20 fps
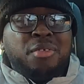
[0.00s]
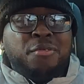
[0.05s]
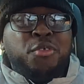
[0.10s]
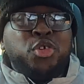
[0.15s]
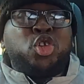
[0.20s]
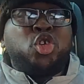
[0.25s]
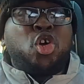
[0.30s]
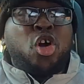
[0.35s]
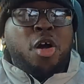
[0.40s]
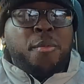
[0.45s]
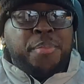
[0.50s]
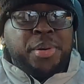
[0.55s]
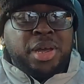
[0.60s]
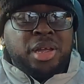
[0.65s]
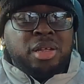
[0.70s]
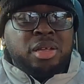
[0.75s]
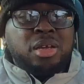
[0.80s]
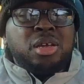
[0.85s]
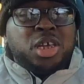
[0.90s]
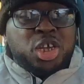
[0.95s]

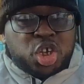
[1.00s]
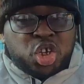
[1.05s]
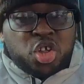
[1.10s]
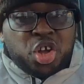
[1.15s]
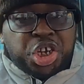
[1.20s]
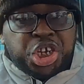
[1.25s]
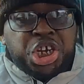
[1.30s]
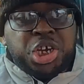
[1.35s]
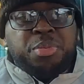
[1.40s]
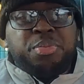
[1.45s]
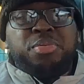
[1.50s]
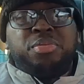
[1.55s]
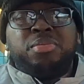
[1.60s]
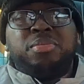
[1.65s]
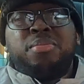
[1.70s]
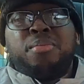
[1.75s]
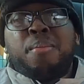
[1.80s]
Photocopying is not cheap.